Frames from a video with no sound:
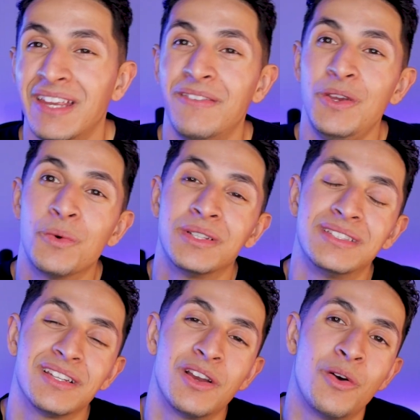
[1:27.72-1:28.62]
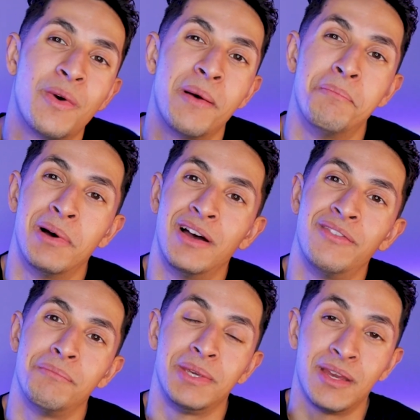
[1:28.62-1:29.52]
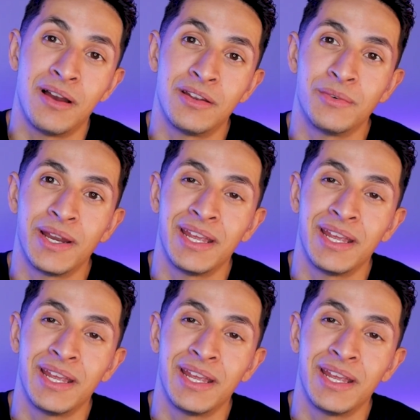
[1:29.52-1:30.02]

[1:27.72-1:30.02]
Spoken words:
and if you were to go above and beyond,